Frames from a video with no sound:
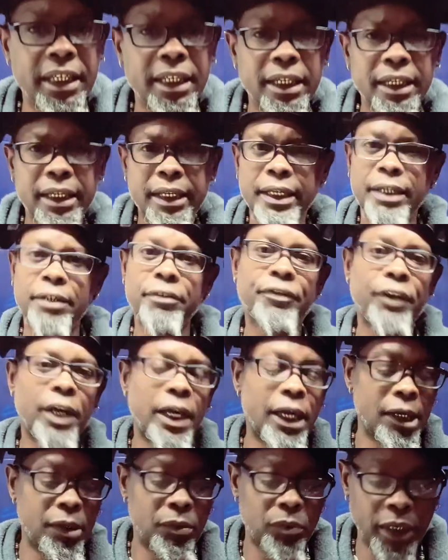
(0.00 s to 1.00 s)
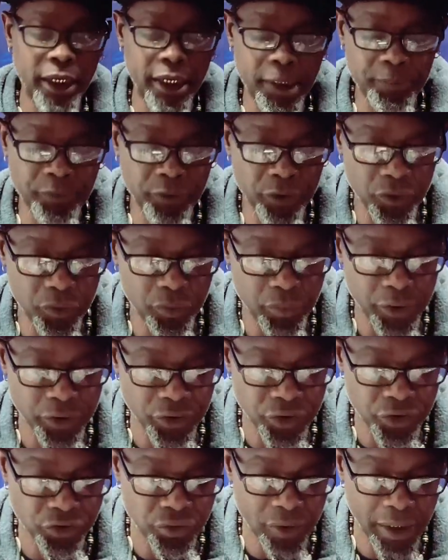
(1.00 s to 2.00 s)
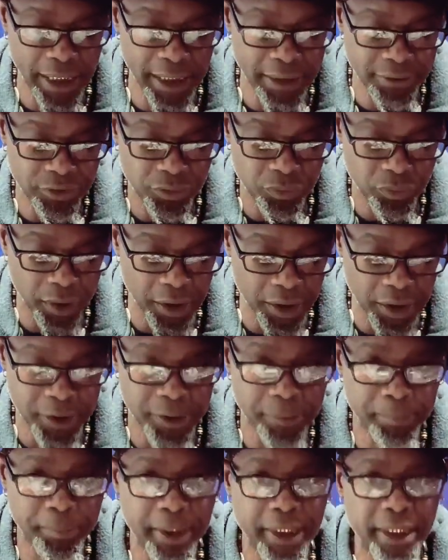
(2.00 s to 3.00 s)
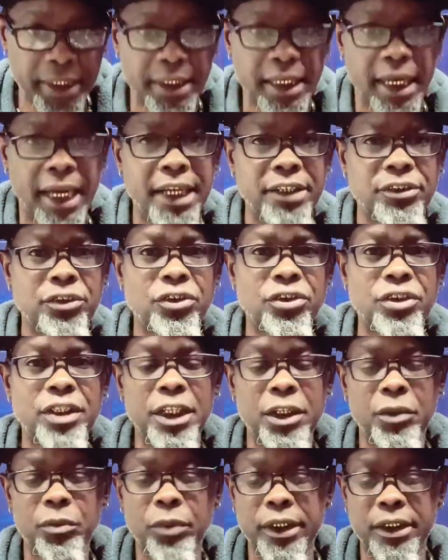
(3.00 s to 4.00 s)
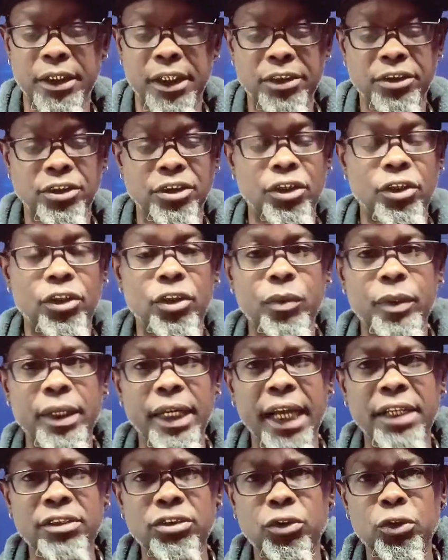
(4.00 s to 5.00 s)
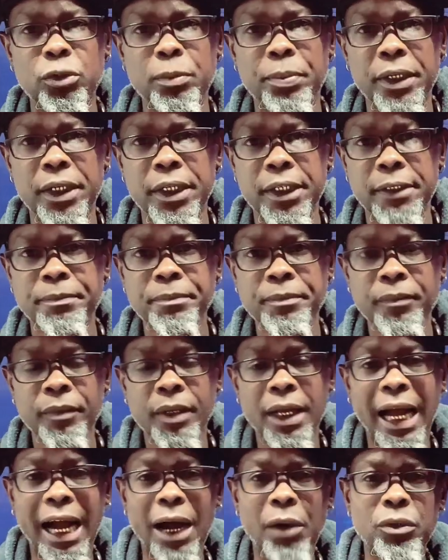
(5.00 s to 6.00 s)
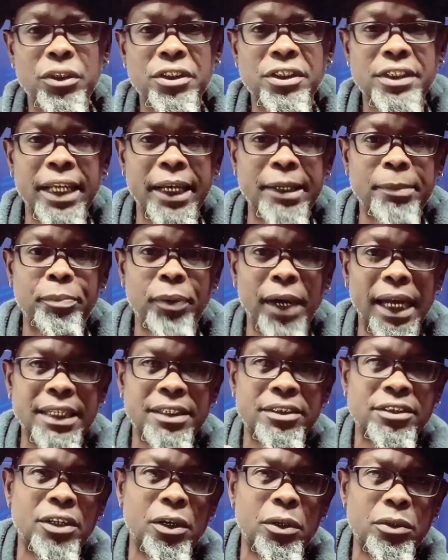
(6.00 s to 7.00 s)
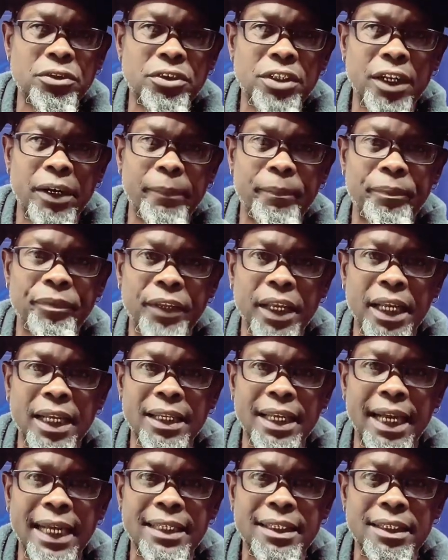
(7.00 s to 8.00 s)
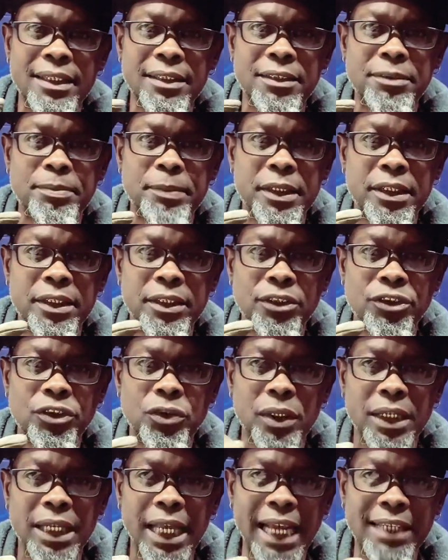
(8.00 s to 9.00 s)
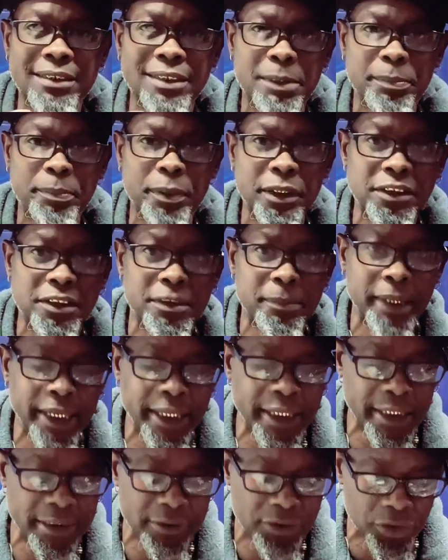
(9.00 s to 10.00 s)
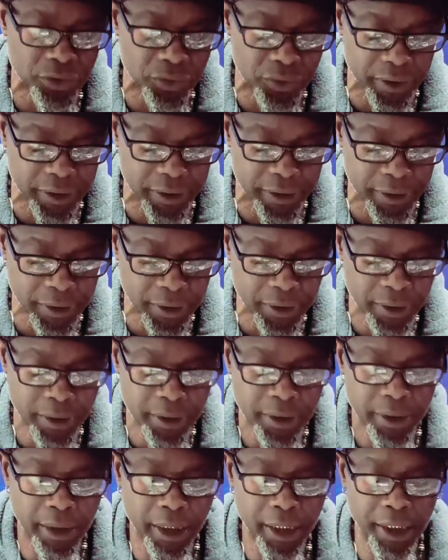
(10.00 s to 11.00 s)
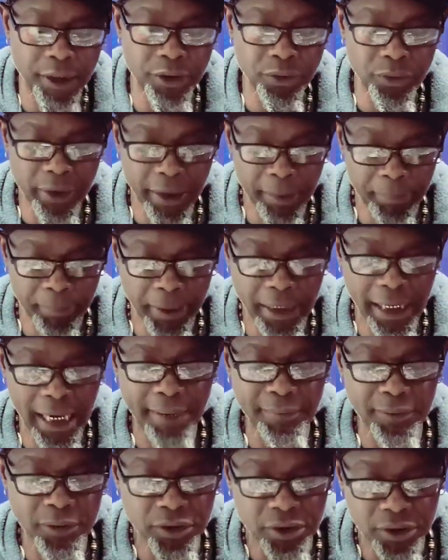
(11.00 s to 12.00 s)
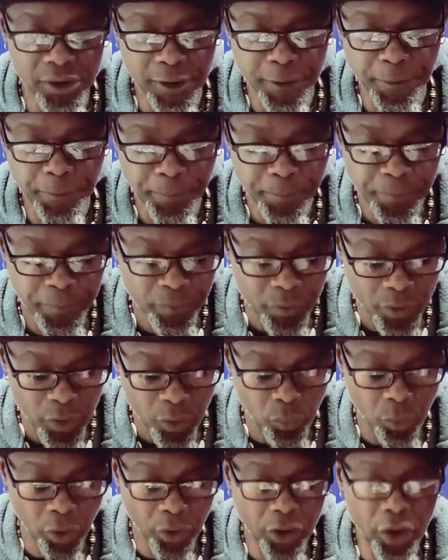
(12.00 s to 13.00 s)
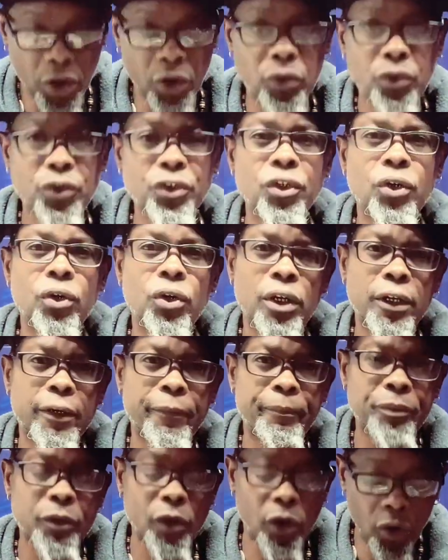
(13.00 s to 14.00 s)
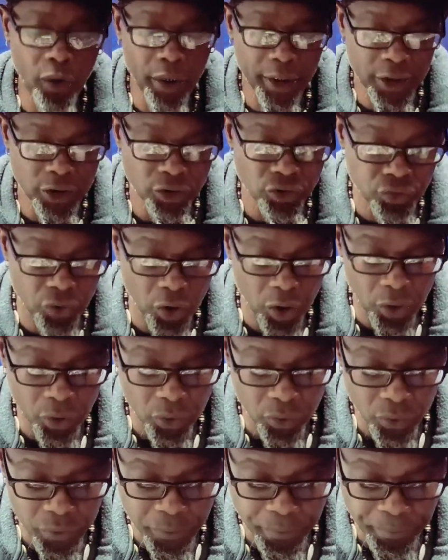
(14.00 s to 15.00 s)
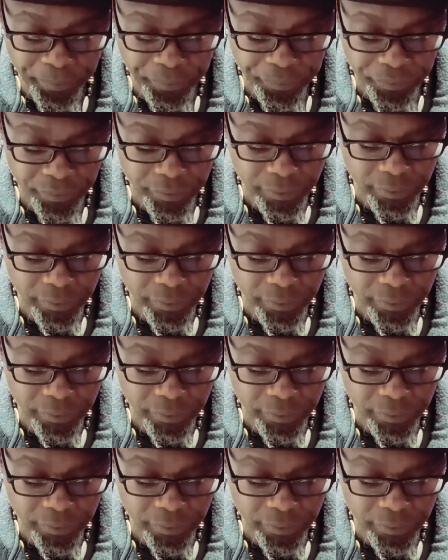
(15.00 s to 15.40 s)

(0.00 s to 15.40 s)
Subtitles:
it clean, fam, will help you when you're trying to run a little bead. Now, as you see, this is a 3/8 coupon. I would say practice on something thick like this because you can actually put some heat into it and you can be able to work on your arc control.